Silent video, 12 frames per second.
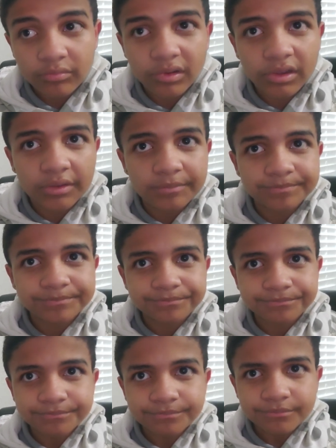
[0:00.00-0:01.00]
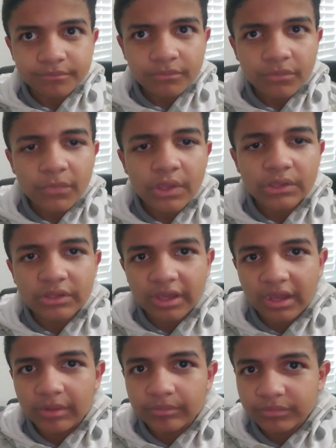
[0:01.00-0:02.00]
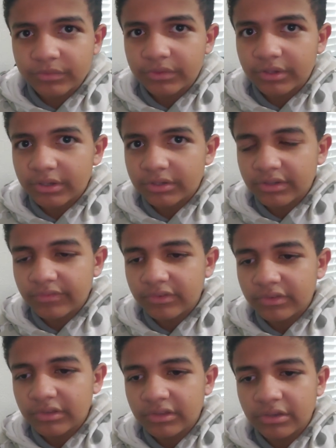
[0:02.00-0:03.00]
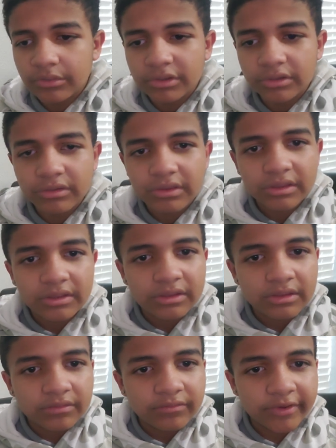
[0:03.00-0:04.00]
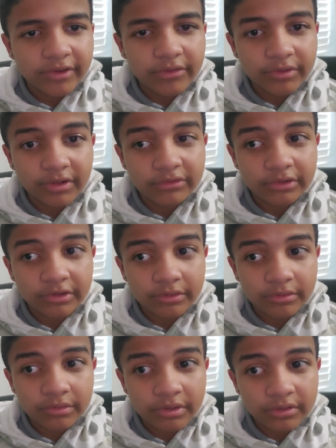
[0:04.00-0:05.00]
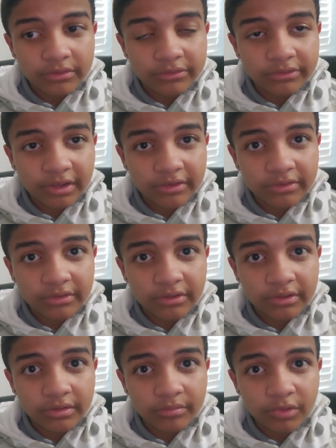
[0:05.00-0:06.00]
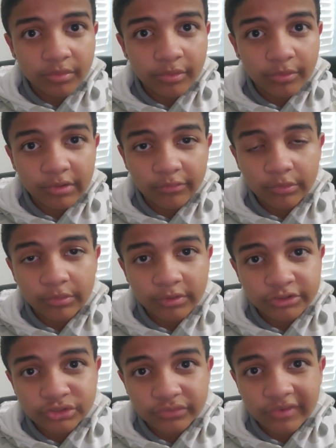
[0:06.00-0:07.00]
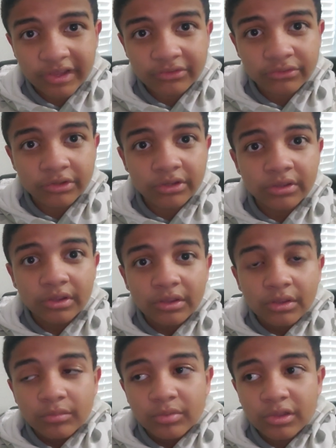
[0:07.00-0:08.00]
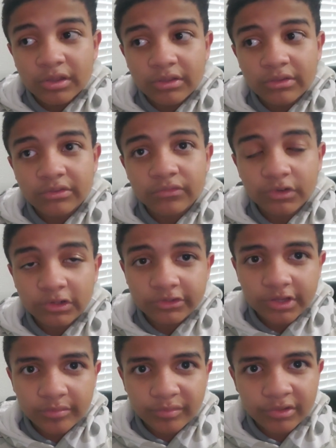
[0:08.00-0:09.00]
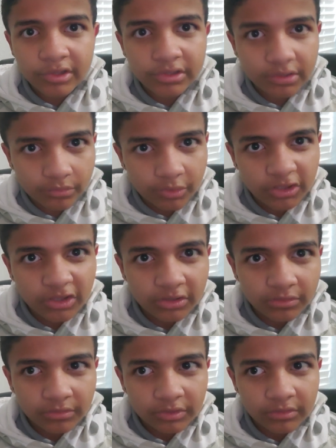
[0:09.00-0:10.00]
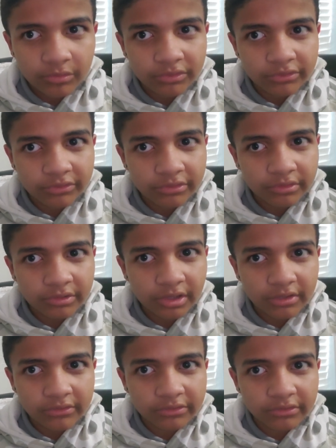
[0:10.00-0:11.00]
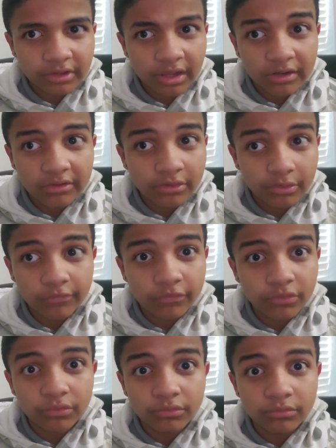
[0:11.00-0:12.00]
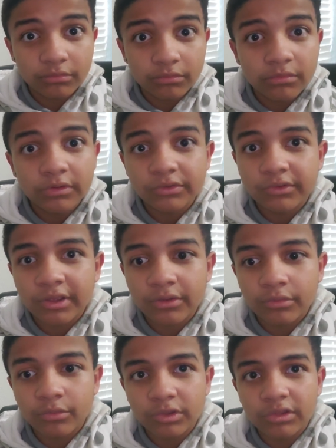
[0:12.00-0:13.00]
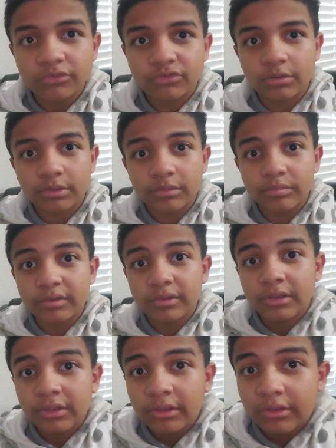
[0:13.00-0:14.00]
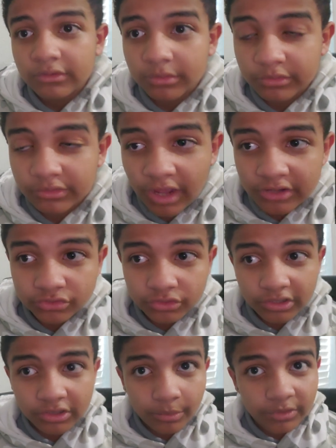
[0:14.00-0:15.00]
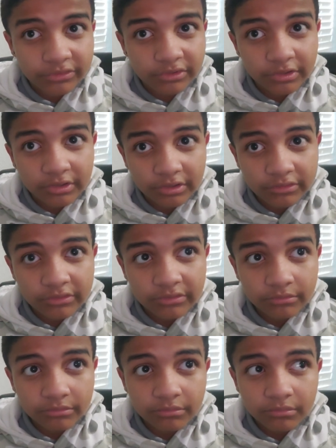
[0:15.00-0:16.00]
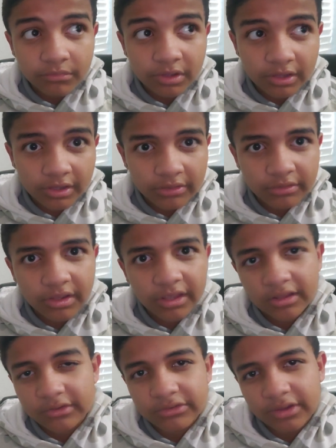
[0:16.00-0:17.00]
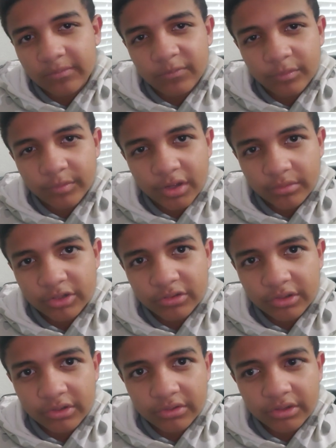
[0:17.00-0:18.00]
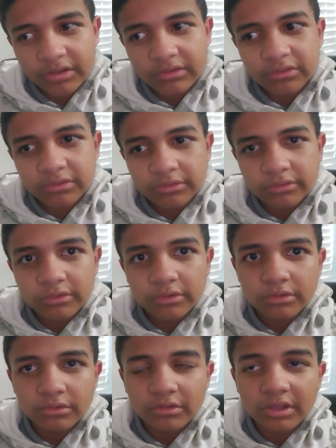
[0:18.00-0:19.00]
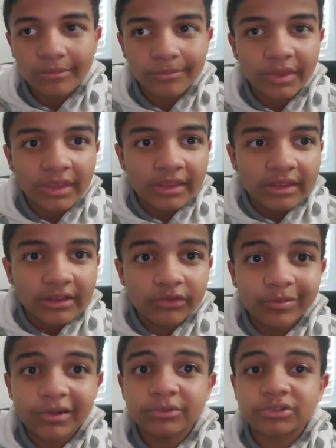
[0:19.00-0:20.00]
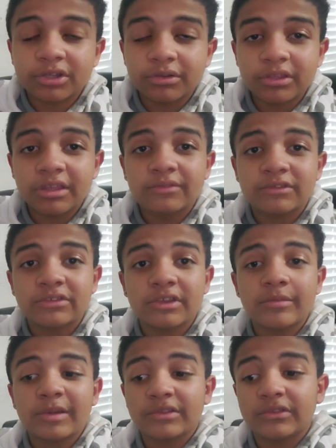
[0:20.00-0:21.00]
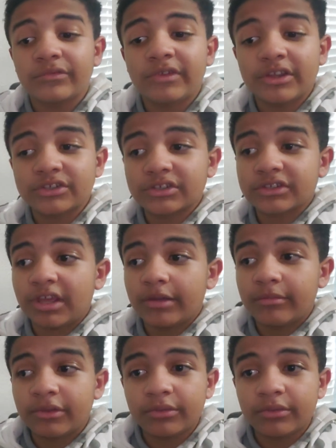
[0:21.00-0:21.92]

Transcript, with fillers: But, yeah, they're definitely going very crazy inside the moment whenever we reach the factory. Because, for example, Huggy Wuggy, he was, he has had no food until we show up. So it's natural that he wants to eat us. And I guess same for Mommy Longlegs. So, yeah that's pretty much all you have to say about this VHS tape.